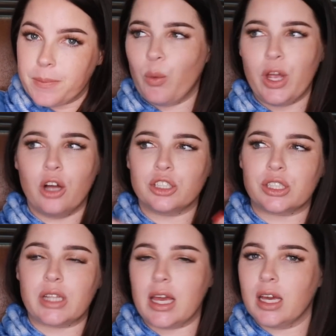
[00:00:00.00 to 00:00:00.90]
But we all
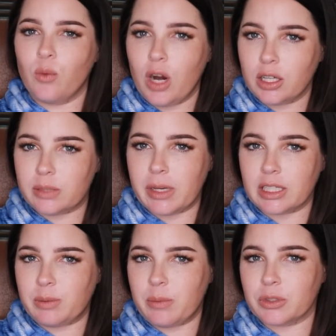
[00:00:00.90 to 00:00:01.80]
just think it works
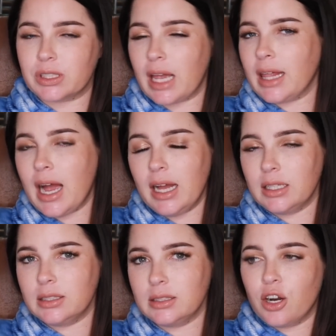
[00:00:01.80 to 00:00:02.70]
because people say
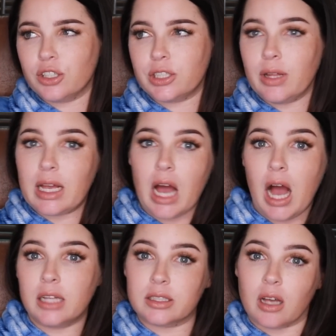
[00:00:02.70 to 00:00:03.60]
that. And then also like
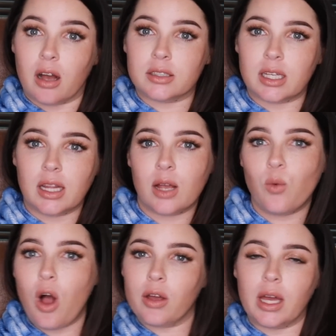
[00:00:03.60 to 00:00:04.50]
hot sauce and
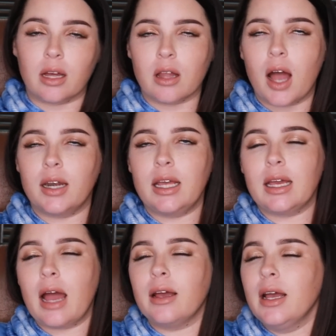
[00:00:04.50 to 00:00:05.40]
like walking a lot. And
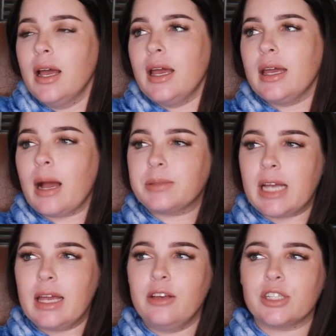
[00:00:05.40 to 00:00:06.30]
he kept
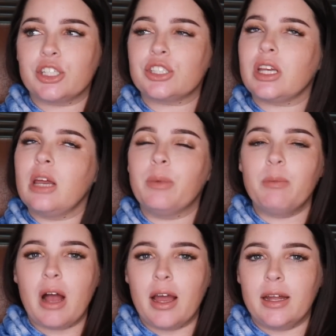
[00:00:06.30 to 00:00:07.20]
saying, he's like, just keep
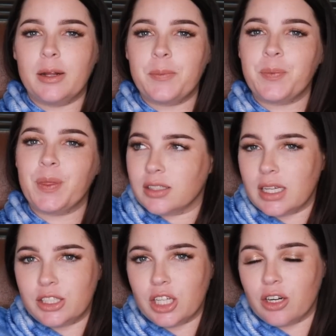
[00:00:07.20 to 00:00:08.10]
in mind
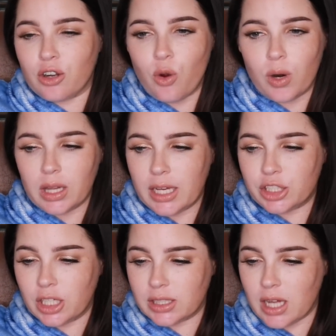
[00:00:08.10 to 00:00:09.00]
causation or
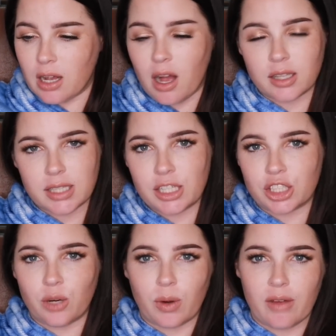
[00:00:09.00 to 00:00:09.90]
correlation is not
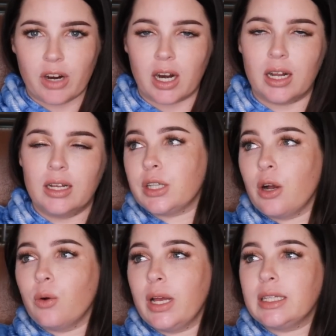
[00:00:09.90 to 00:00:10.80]
causation, whatever.
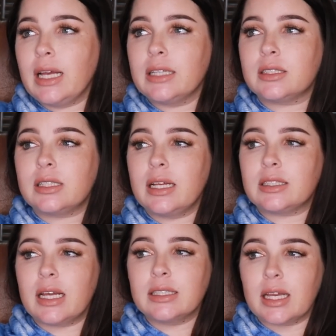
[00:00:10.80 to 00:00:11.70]
So it's
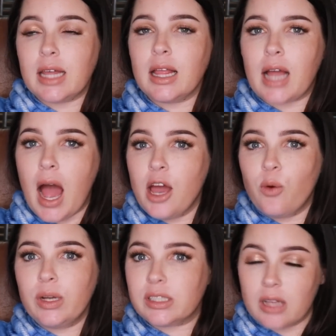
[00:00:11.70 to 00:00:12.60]
things like that. Like,
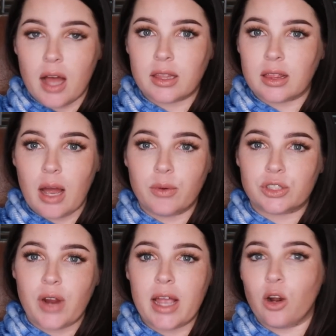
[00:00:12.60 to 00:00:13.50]
I always thought that that
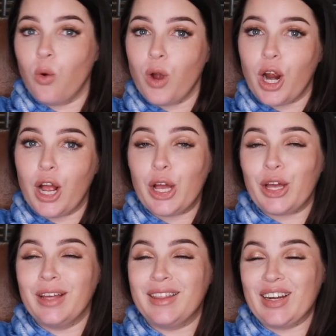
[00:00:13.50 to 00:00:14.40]
was right. Or
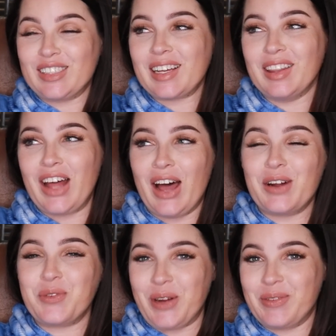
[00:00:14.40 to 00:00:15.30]
there's a
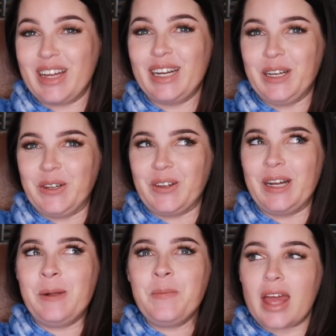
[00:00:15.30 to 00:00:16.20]
lot of women
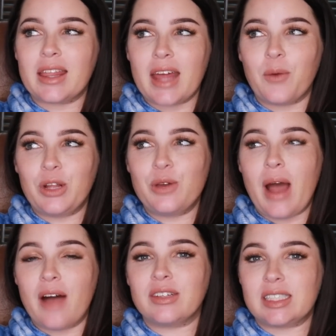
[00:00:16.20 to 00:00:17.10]
who think that when
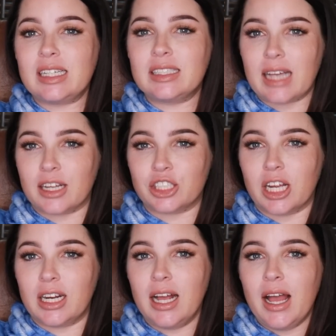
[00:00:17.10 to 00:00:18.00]
you have a
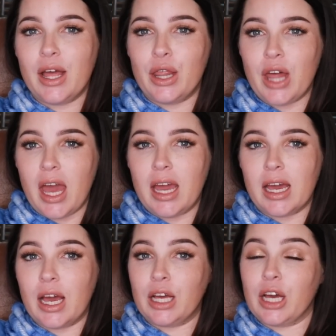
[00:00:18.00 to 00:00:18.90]
C-section,
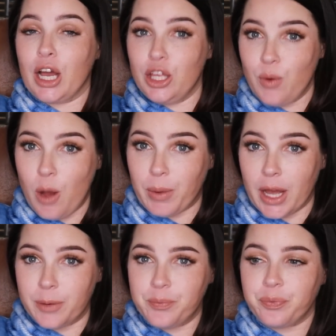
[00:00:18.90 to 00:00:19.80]
they cut you
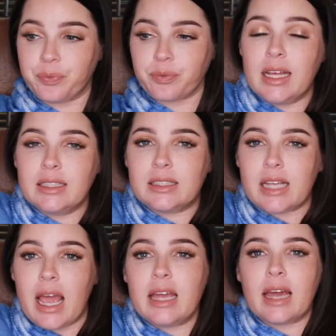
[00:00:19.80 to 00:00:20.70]
open and then
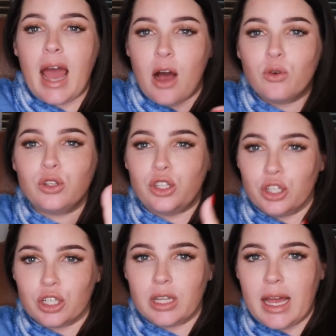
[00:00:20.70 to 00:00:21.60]
take out
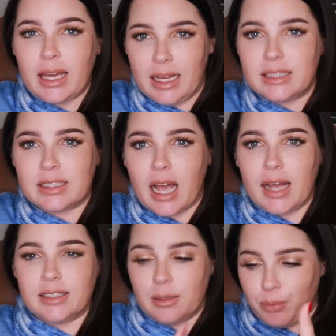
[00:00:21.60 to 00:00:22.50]
your like
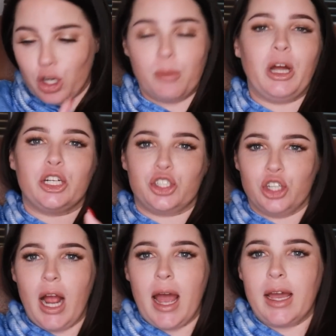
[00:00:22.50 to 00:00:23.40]
insides and put them on a
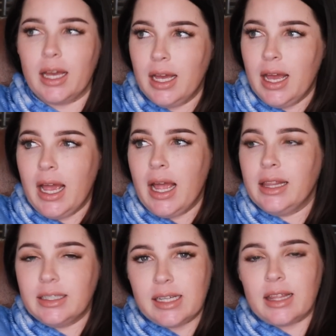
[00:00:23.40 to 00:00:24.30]
tray
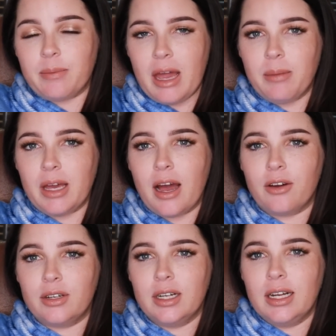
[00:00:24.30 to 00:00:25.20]
and then take the baby
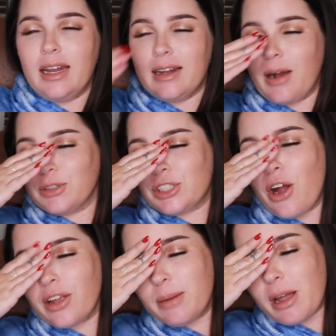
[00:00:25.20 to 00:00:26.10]
out. And I was
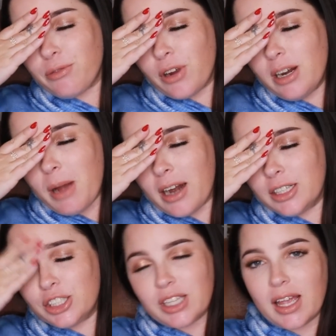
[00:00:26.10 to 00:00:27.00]
talking to my friend
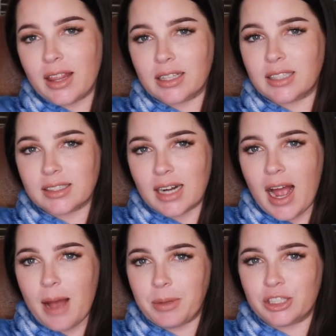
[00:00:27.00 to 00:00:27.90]
about it, and she's like, yeah, that
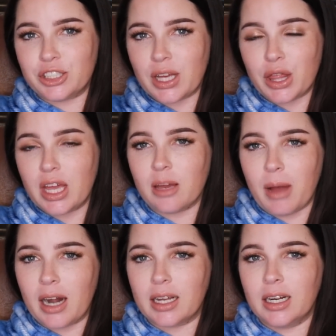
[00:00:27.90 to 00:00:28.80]
doesn't happen. She's like, think
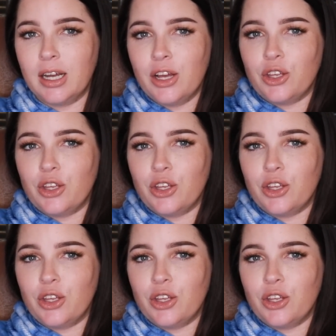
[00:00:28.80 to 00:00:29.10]
about it.